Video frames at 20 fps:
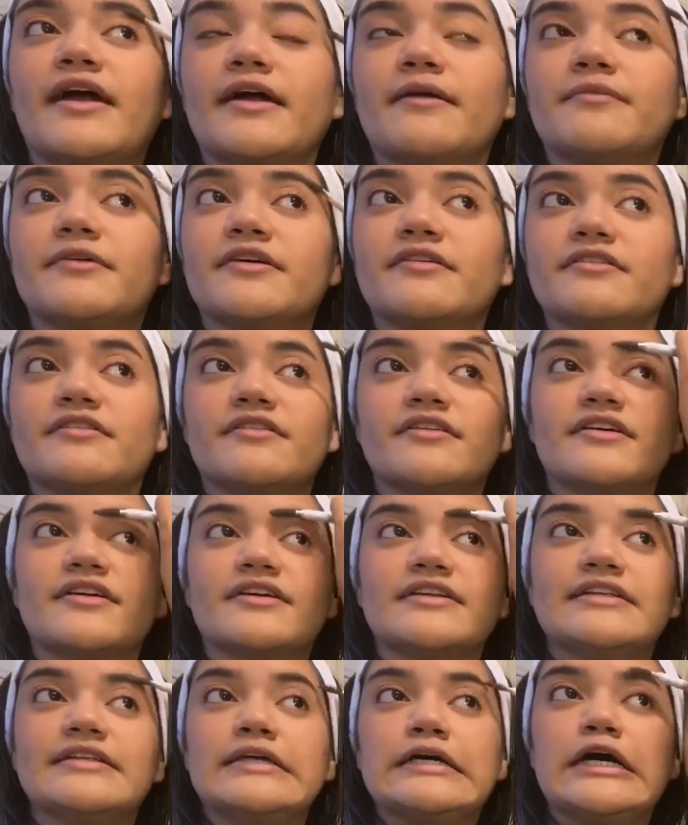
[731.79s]
eyebrows look
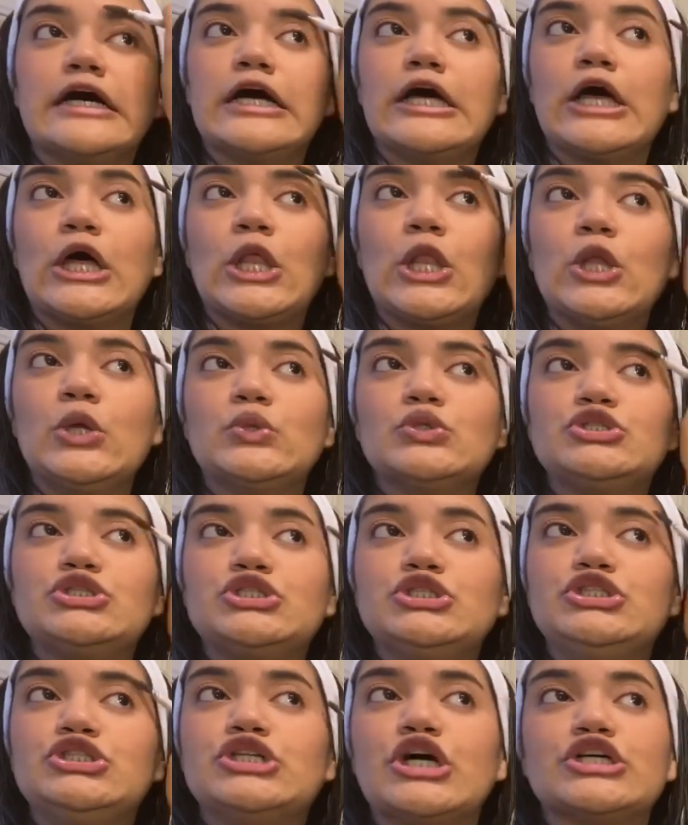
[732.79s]
a little
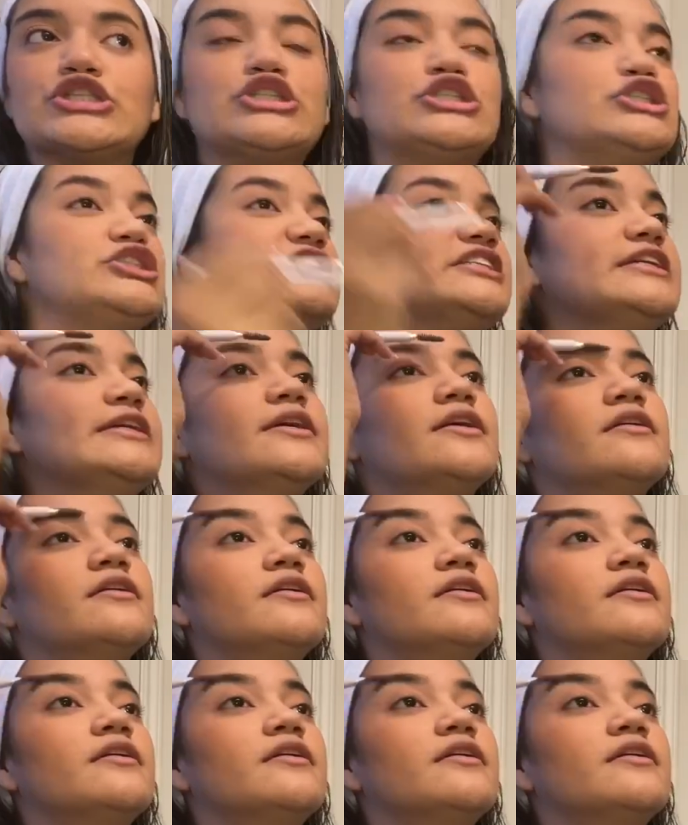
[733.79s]
dusty.